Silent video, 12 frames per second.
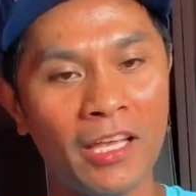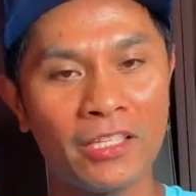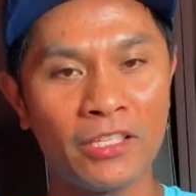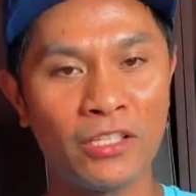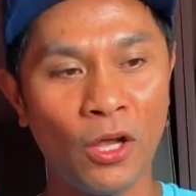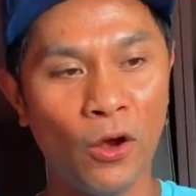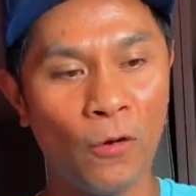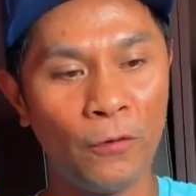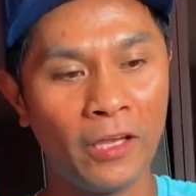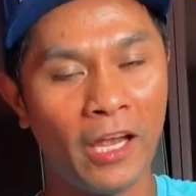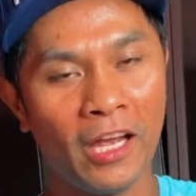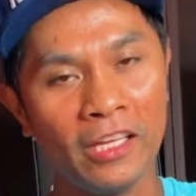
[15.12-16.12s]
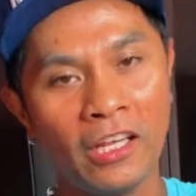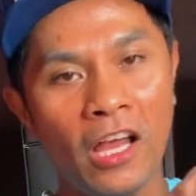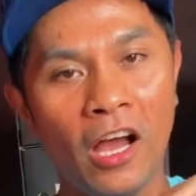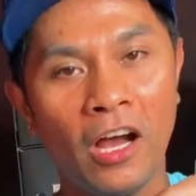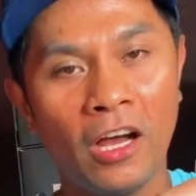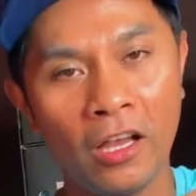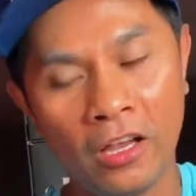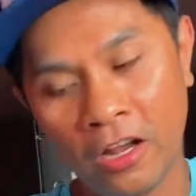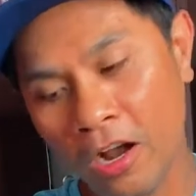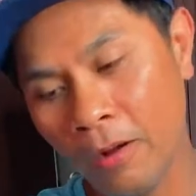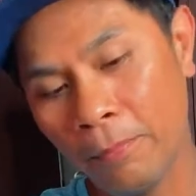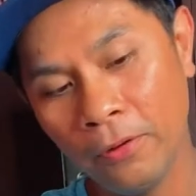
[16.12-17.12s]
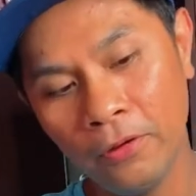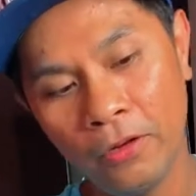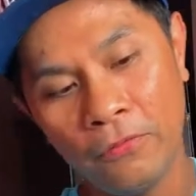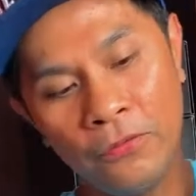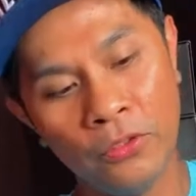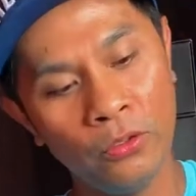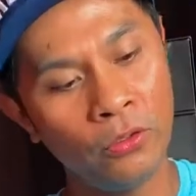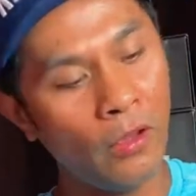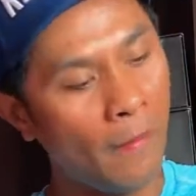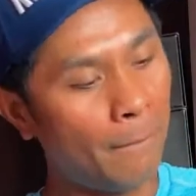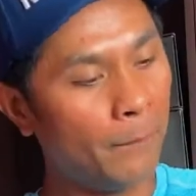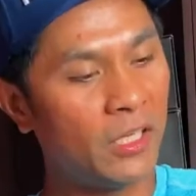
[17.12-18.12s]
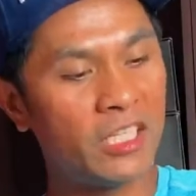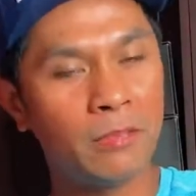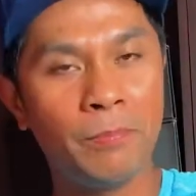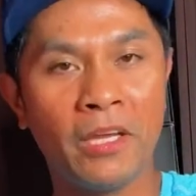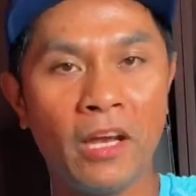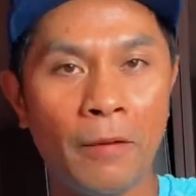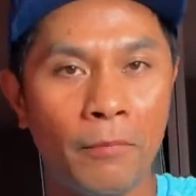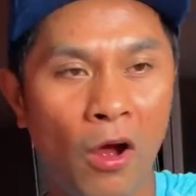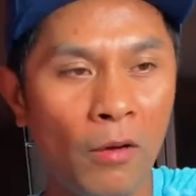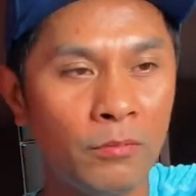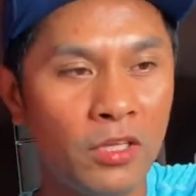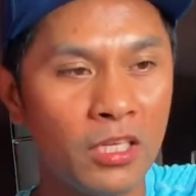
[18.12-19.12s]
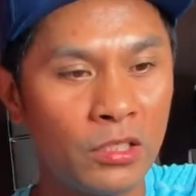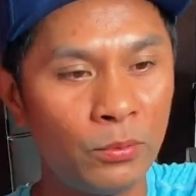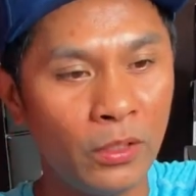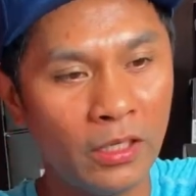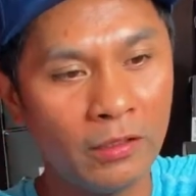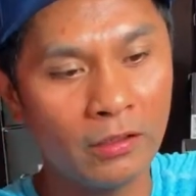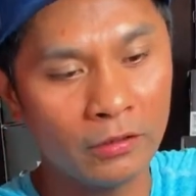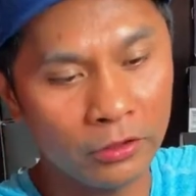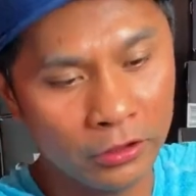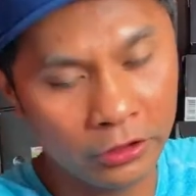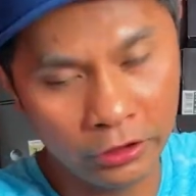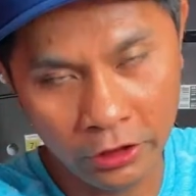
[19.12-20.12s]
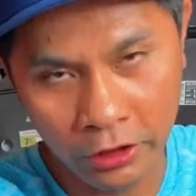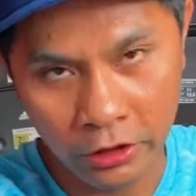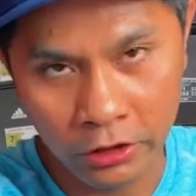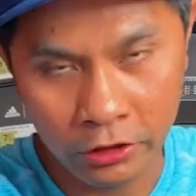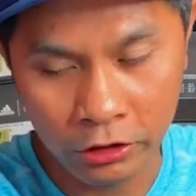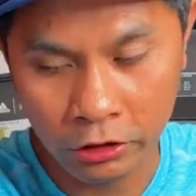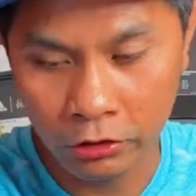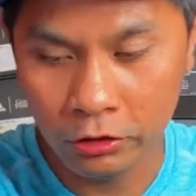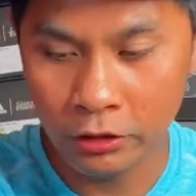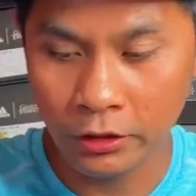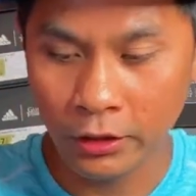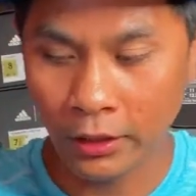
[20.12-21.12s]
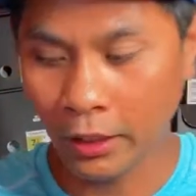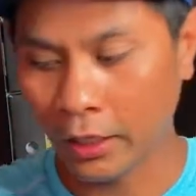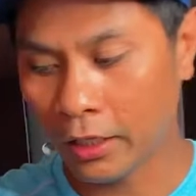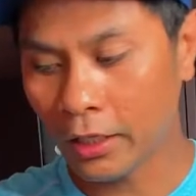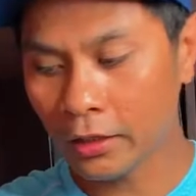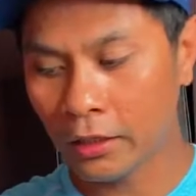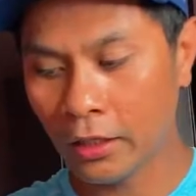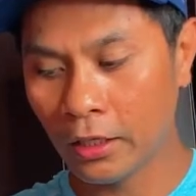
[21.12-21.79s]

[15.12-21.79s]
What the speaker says: So we got a few best pickup of this week. 3 shoes and